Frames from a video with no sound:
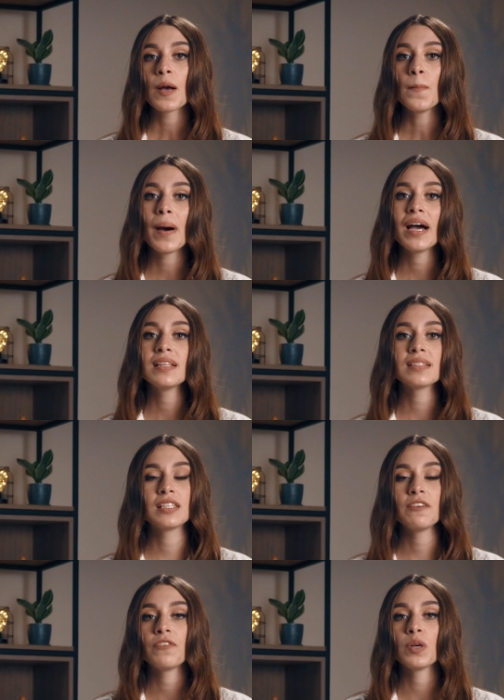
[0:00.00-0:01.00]
Combines
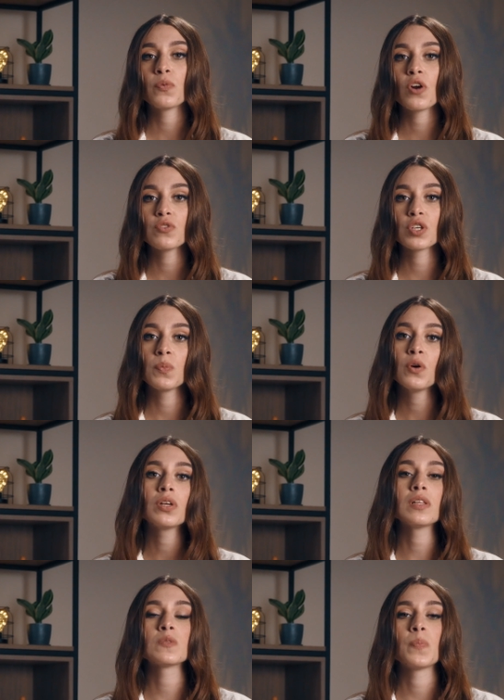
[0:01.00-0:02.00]
different project
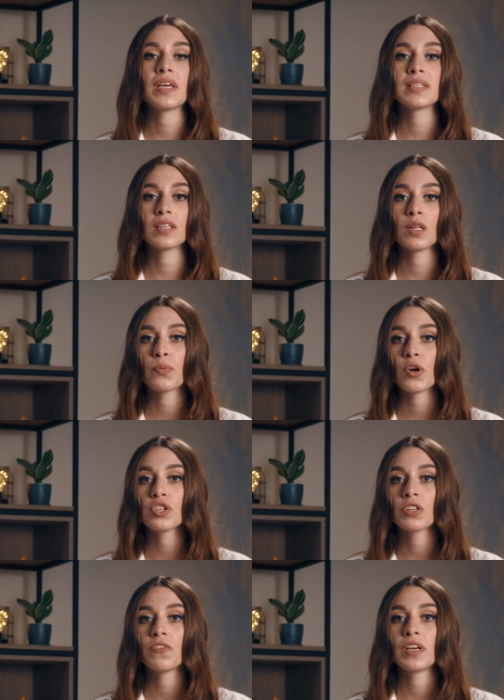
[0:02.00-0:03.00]
models based on the
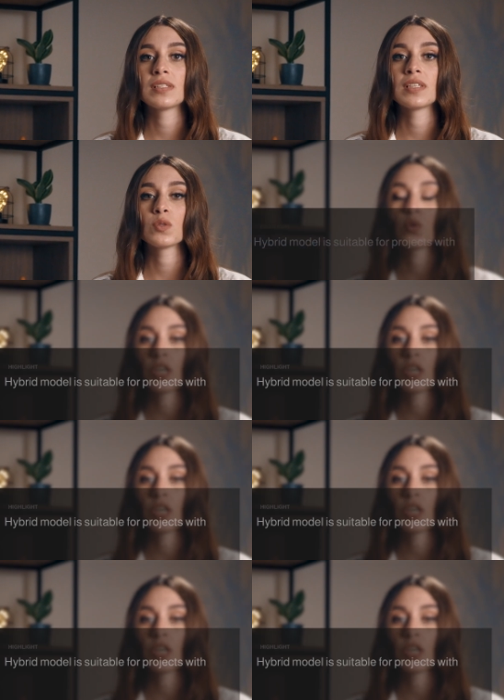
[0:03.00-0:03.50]
project phases or